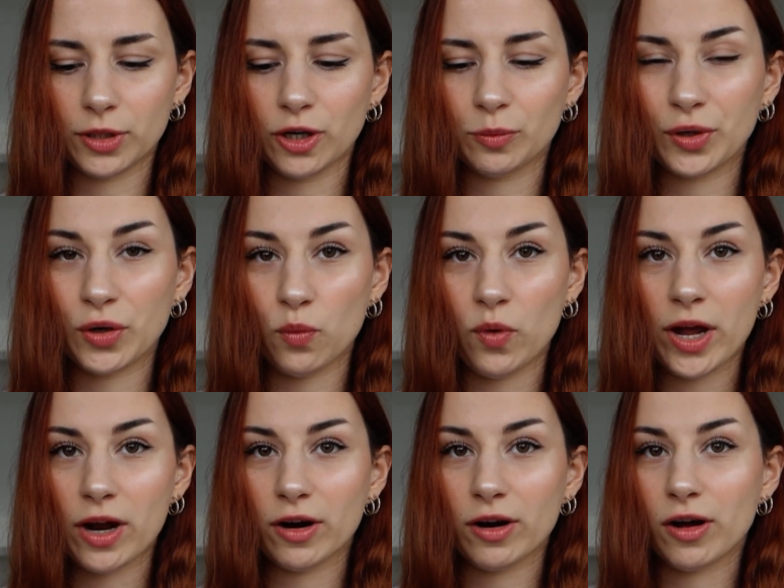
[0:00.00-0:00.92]
becoming
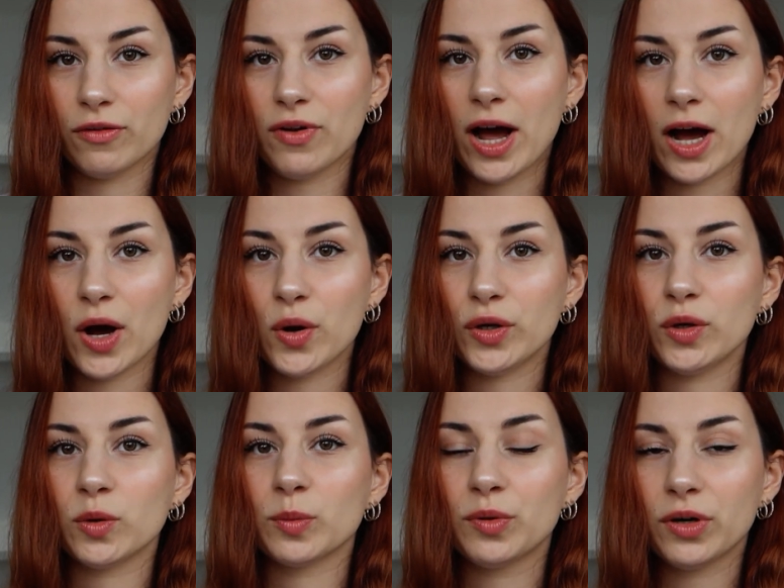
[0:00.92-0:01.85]
aware of how
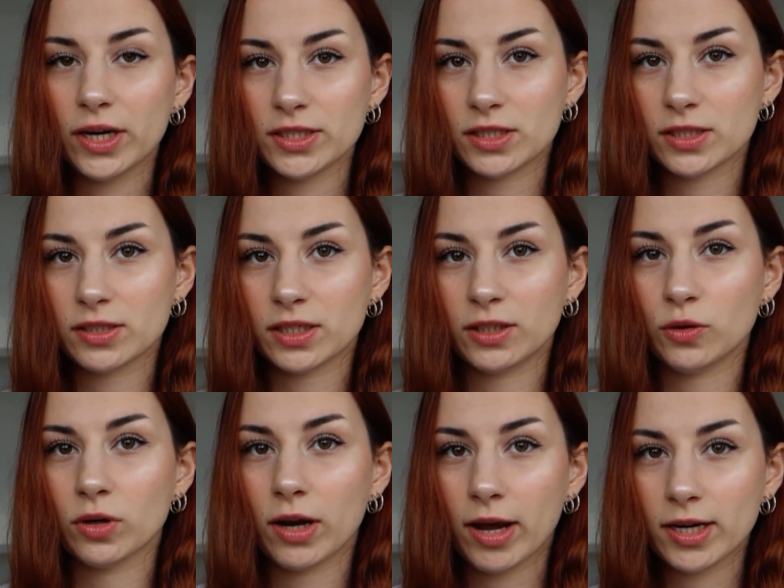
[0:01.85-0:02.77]
your presence and
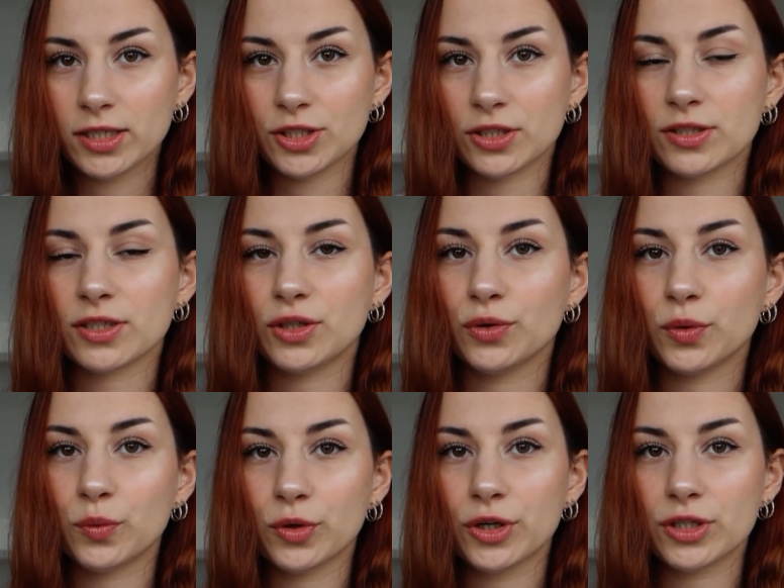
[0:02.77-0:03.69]
your actions and
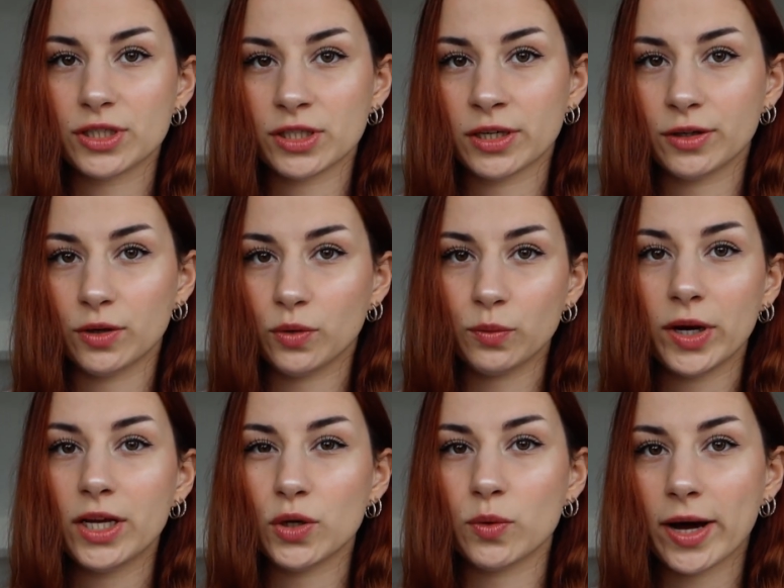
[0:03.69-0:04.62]
your words and the
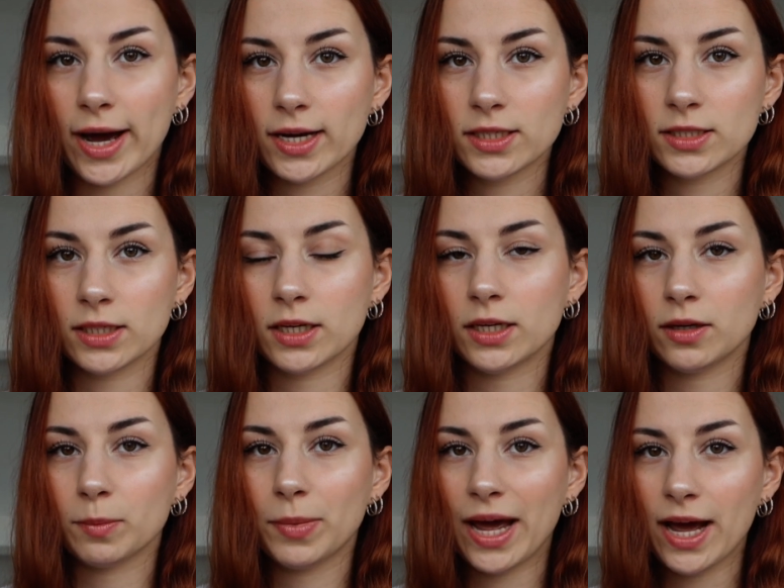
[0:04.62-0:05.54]
way you acted
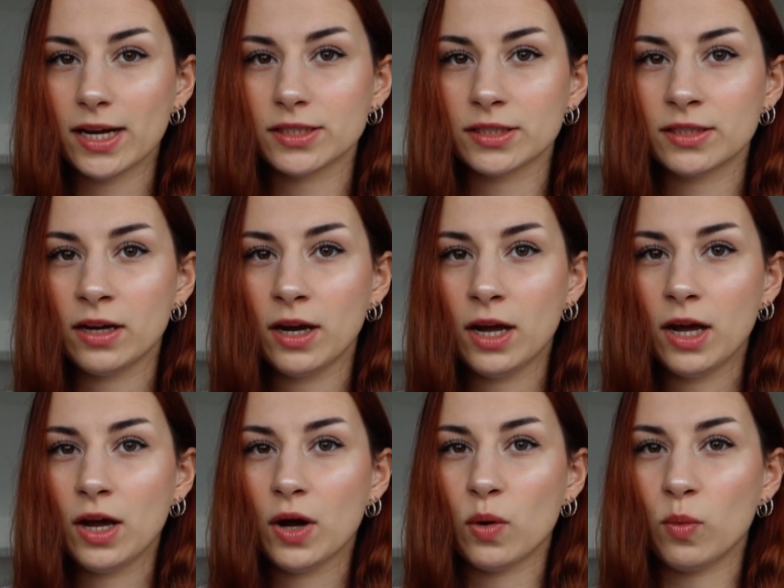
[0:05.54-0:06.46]
in the past,
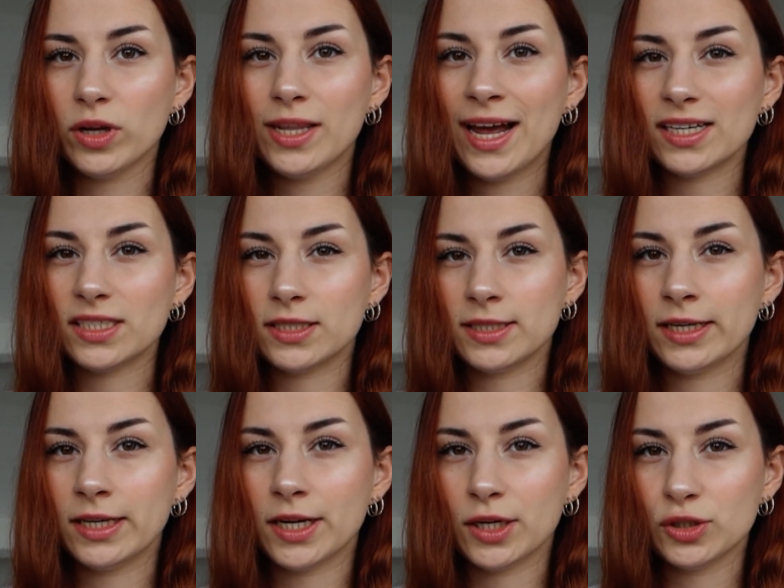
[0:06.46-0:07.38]
what that
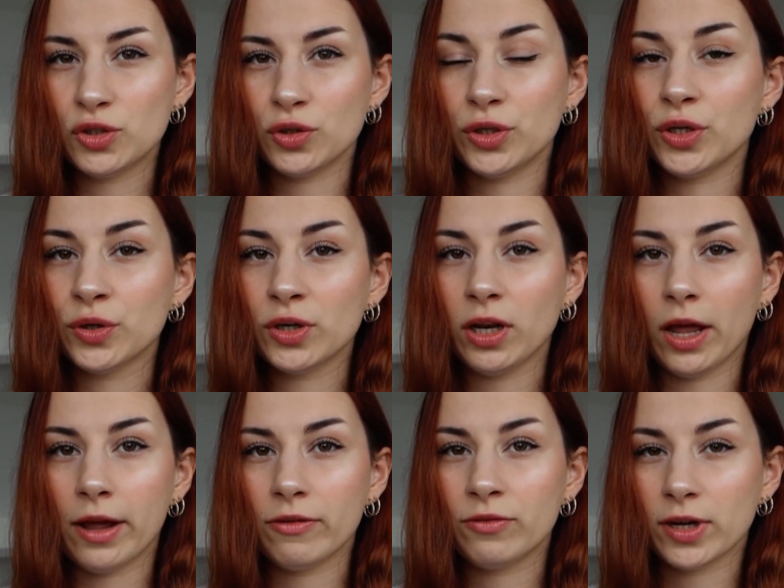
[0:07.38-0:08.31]
did to your
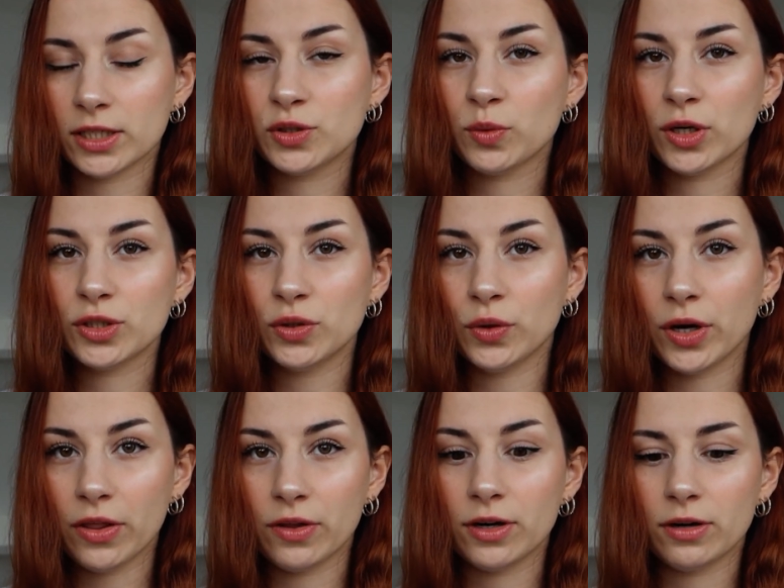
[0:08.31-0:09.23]
life as well
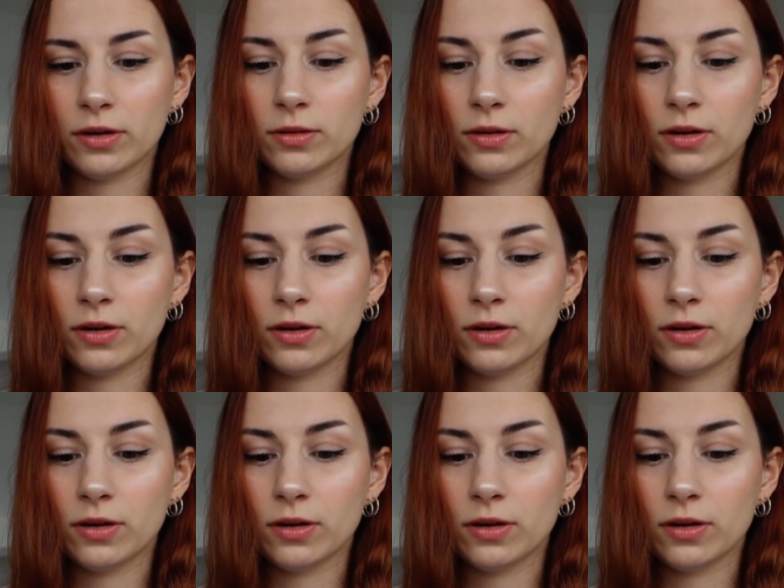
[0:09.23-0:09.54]
to